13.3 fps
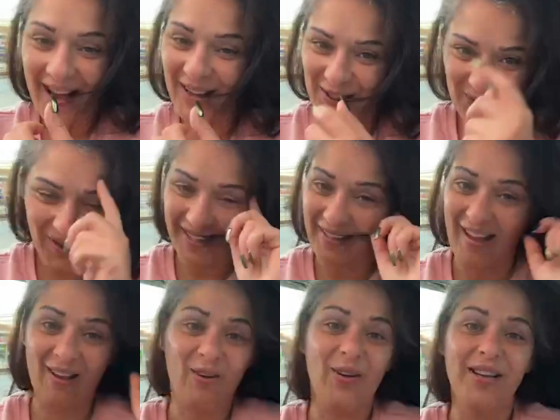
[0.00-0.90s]
I do got
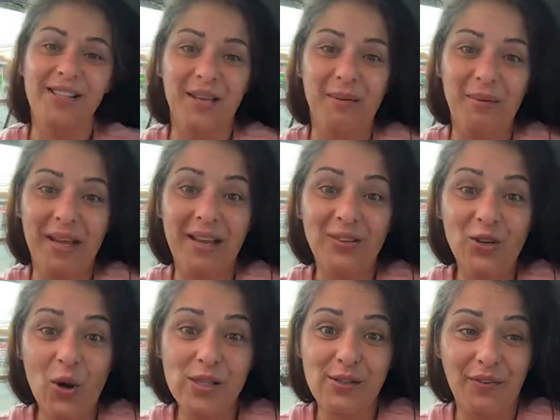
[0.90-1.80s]
that crazy in me. And
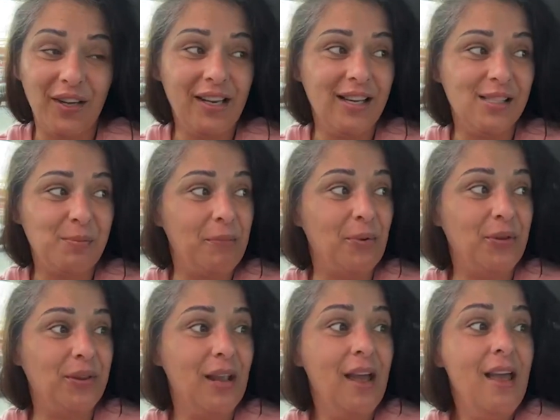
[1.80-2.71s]
you know what's funny is
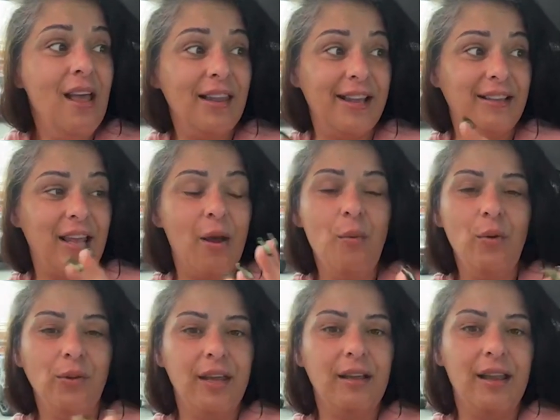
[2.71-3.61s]
people, like, they
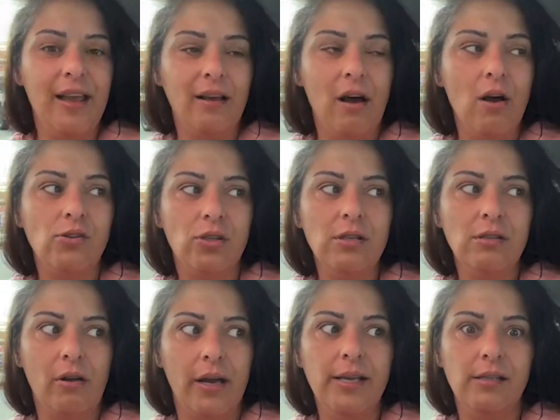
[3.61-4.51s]
will think like, oh,
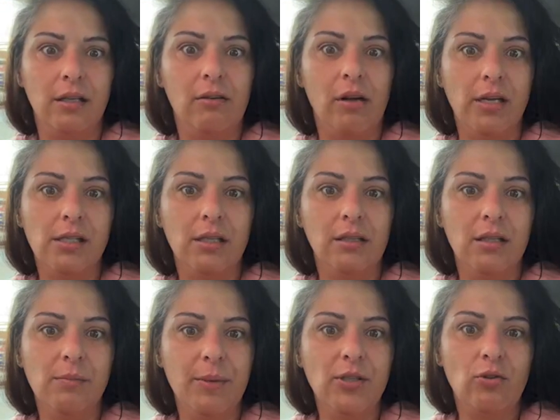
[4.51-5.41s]
she's crazy.
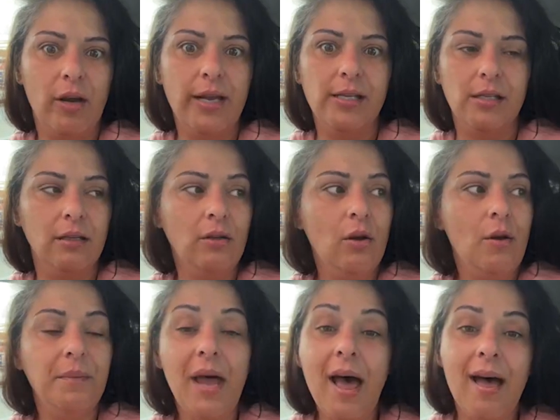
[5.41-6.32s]
This bitch crazy.
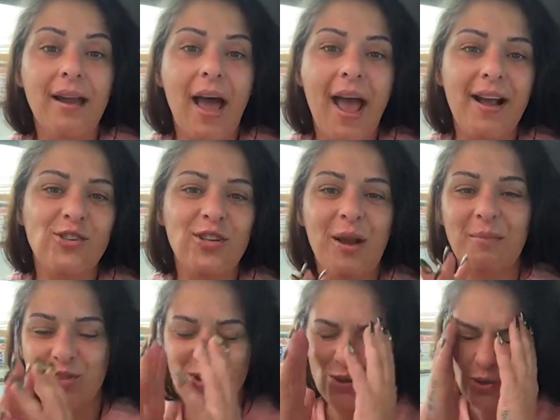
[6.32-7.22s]
No, I'm not.
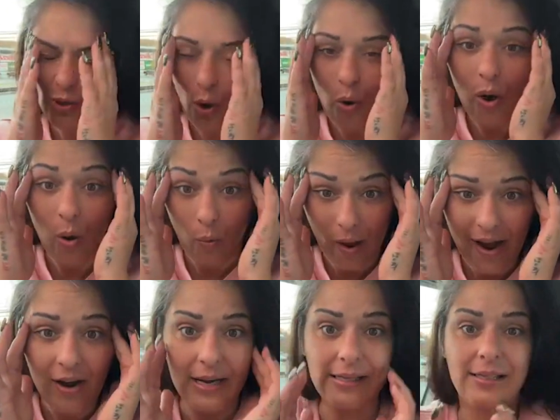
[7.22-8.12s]
I'm so
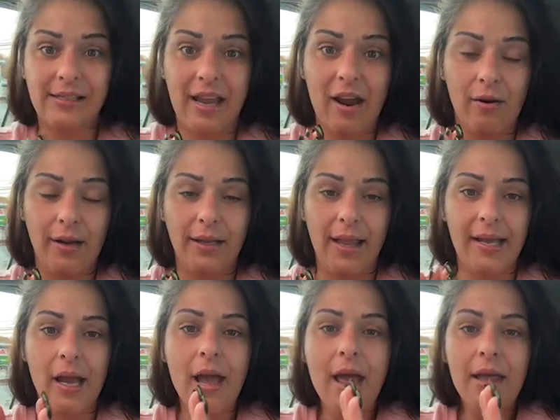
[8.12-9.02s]
aware. It's scary.
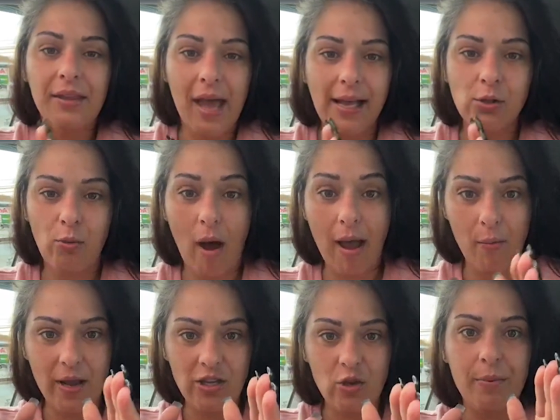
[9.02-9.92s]
Like, that's why
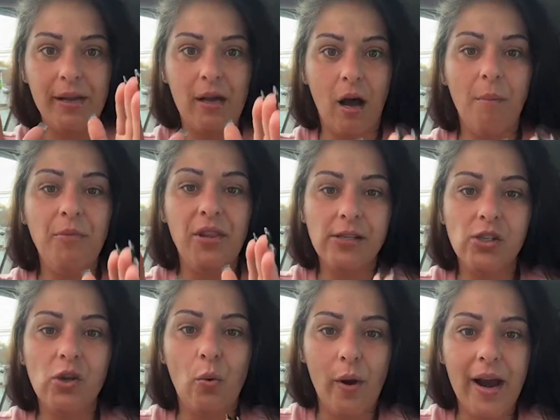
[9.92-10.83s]
when you become
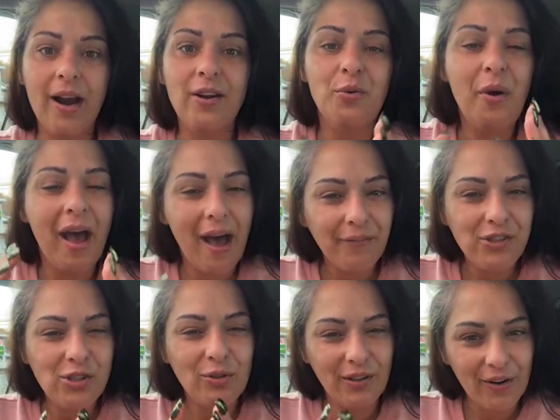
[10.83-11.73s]
this aware, you
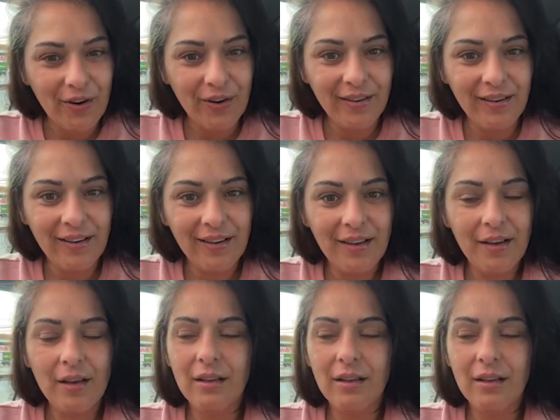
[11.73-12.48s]
have to learn.